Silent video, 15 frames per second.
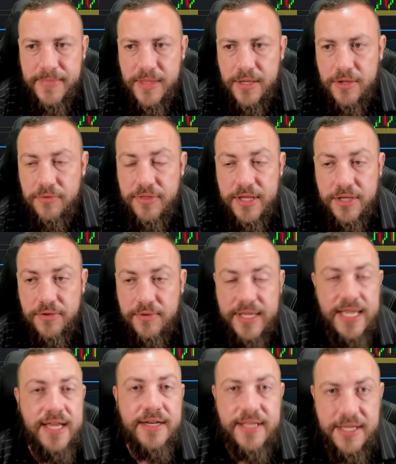You think you
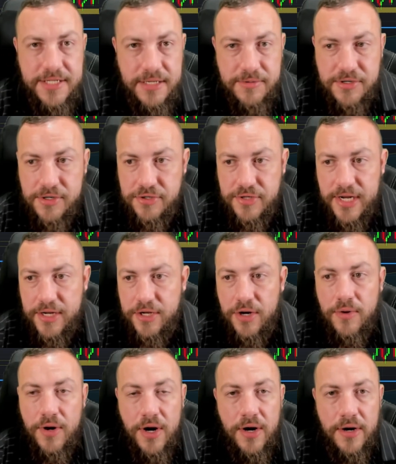can catch up. You're going to try to
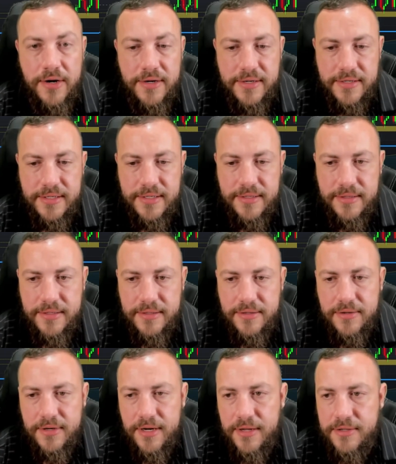go hard, and
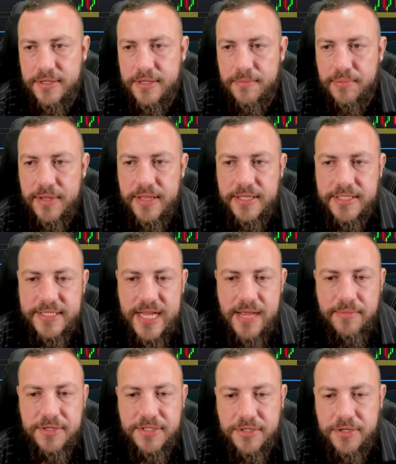you're going to completely
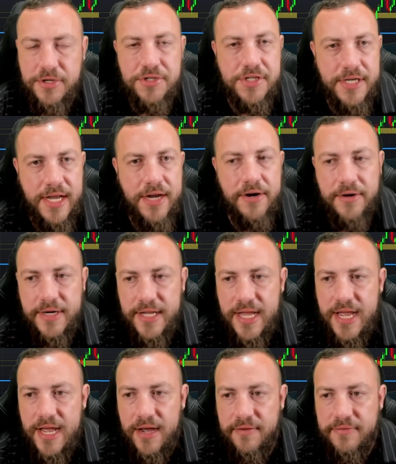establish the cushion I already
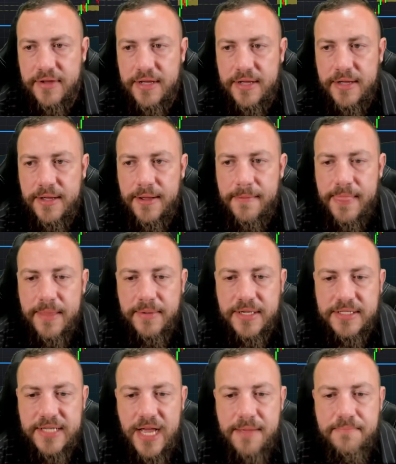have.
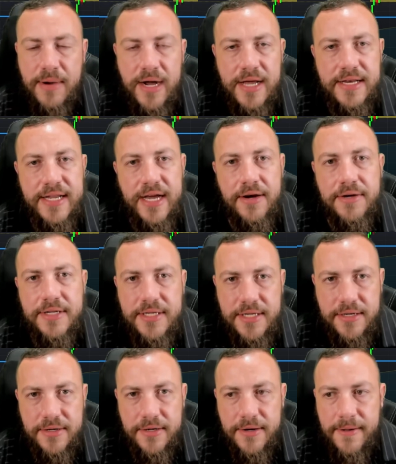because I bought down
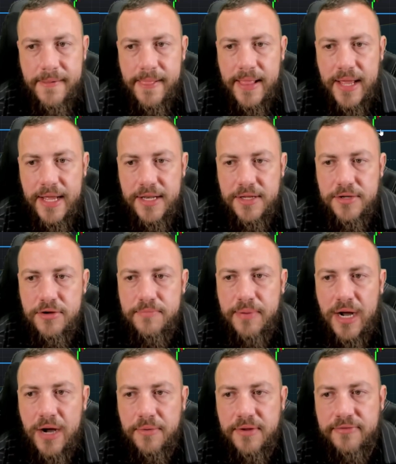here, and you
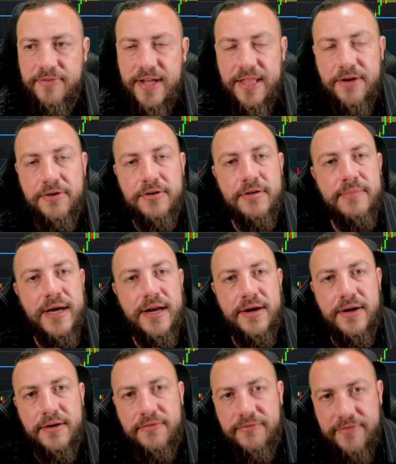bought when you finally heard about it
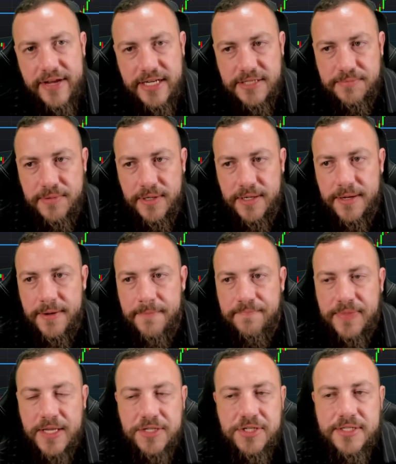on Facebook.
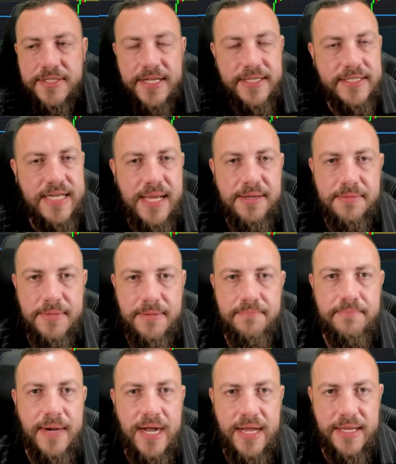It's just not the time to be
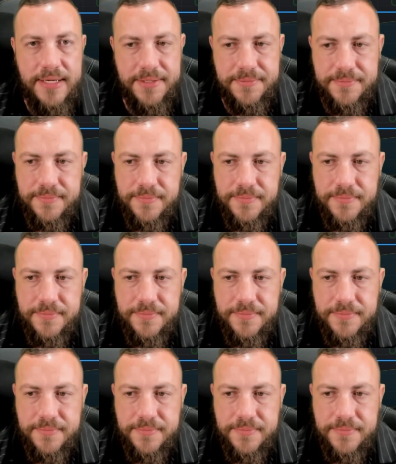buying.